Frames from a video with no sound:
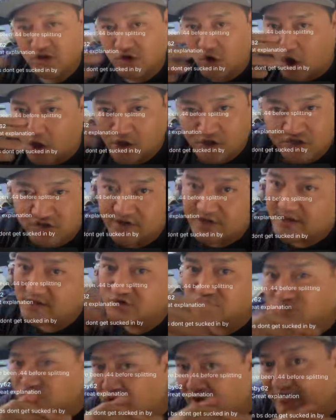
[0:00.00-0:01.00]

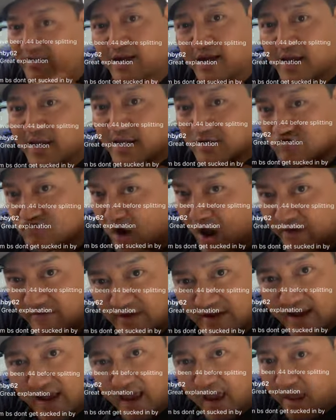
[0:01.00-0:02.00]
technology is driving
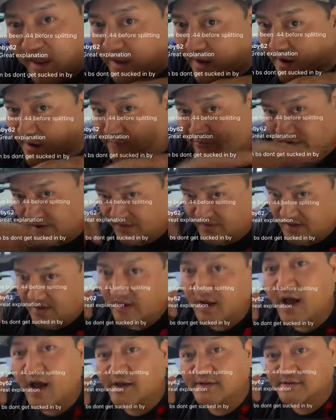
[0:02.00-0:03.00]
driving
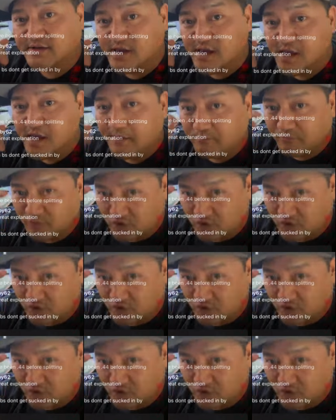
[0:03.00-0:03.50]
everything, guys.